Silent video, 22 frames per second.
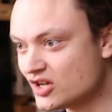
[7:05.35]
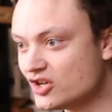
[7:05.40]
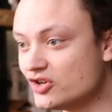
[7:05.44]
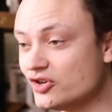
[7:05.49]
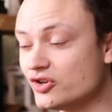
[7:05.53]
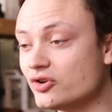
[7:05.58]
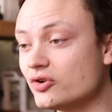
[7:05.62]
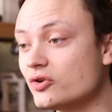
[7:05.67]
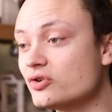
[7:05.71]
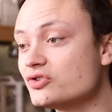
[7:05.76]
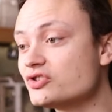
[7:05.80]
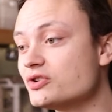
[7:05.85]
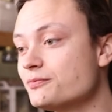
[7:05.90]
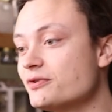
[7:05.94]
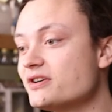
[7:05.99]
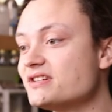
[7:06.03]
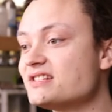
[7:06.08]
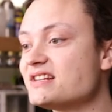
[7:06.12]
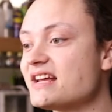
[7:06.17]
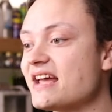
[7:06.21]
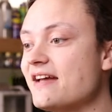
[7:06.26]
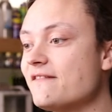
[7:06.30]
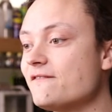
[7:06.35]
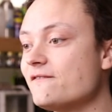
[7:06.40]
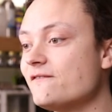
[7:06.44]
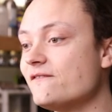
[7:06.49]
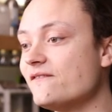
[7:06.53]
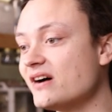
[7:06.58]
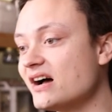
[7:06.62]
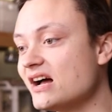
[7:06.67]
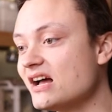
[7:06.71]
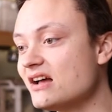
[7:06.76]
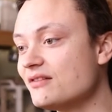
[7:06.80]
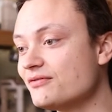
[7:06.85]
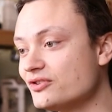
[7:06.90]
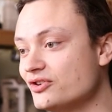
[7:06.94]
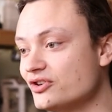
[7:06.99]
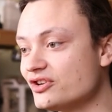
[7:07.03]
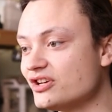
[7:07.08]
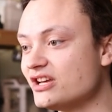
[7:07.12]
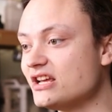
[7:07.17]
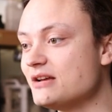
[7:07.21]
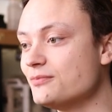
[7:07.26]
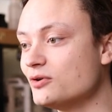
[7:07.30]
You can also press F5 on your
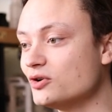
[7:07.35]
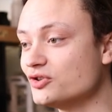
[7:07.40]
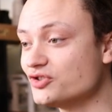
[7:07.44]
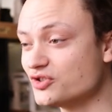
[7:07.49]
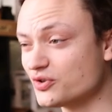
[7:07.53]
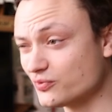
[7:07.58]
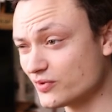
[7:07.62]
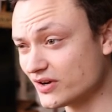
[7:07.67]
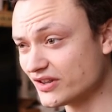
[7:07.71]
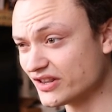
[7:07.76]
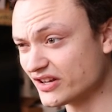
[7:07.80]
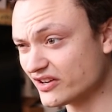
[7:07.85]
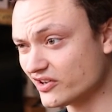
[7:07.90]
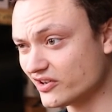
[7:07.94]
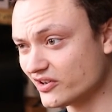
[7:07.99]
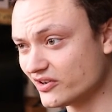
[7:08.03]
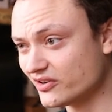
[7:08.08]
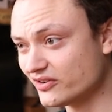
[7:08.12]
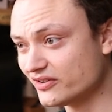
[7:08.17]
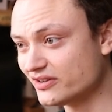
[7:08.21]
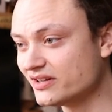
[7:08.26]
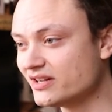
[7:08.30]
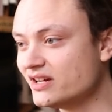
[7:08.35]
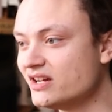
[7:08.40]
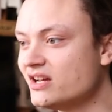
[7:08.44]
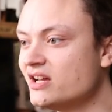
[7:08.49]
keyboard to run the code.